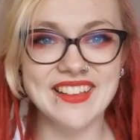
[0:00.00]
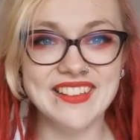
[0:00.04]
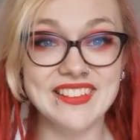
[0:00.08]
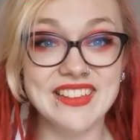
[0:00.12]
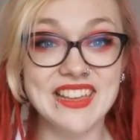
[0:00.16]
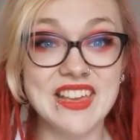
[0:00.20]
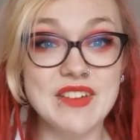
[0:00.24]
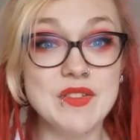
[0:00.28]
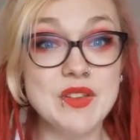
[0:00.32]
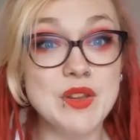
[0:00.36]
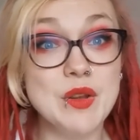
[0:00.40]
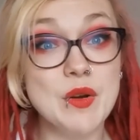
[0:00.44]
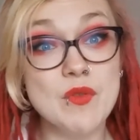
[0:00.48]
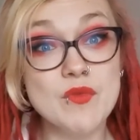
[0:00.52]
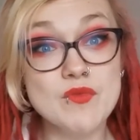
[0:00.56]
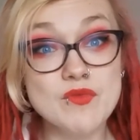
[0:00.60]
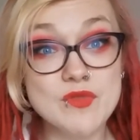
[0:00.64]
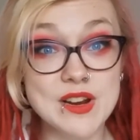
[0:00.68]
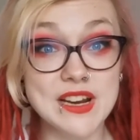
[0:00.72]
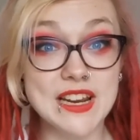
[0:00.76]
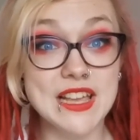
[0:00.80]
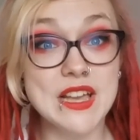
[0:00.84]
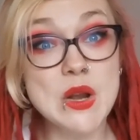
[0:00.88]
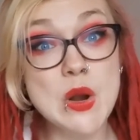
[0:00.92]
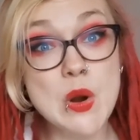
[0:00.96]
giving you a
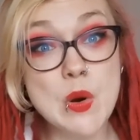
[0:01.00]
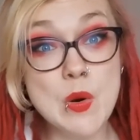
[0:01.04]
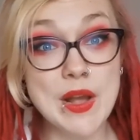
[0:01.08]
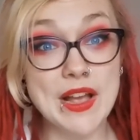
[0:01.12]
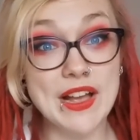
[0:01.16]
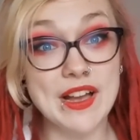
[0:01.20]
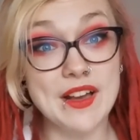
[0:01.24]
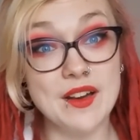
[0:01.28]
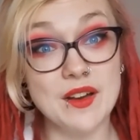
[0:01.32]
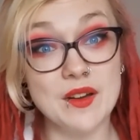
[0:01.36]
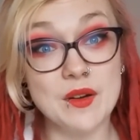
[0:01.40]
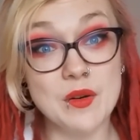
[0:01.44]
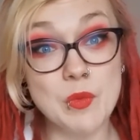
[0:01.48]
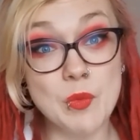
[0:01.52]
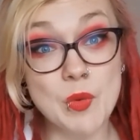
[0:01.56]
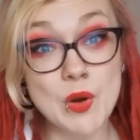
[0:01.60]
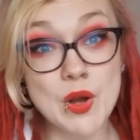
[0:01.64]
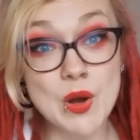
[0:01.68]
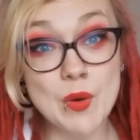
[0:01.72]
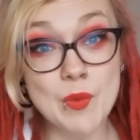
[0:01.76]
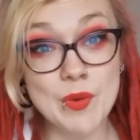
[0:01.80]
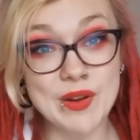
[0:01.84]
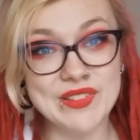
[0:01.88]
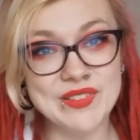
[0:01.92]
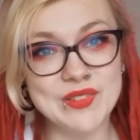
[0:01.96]
really quick
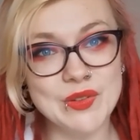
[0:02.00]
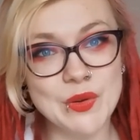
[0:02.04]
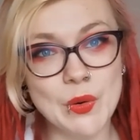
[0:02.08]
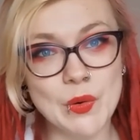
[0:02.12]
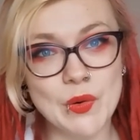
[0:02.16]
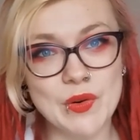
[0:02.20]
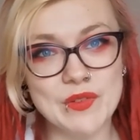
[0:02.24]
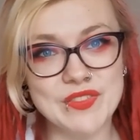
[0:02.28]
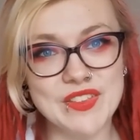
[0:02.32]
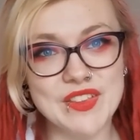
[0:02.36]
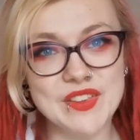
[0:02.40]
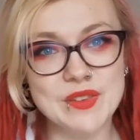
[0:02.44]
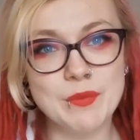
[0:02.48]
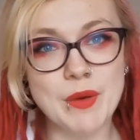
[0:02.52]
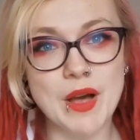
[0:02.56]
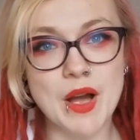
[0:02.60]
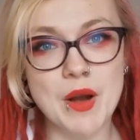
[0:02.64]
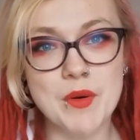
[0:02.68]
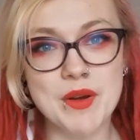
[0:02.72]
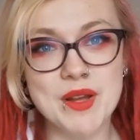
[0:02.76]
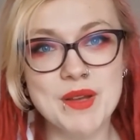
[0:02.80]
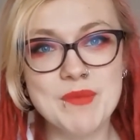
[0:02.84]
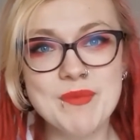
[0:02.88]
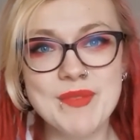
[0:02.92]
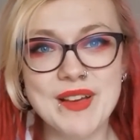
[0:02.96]
whirlwind tour of this
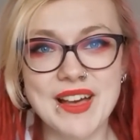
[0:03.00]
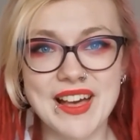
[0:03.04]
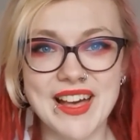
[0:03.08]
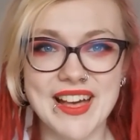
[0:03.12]
poem.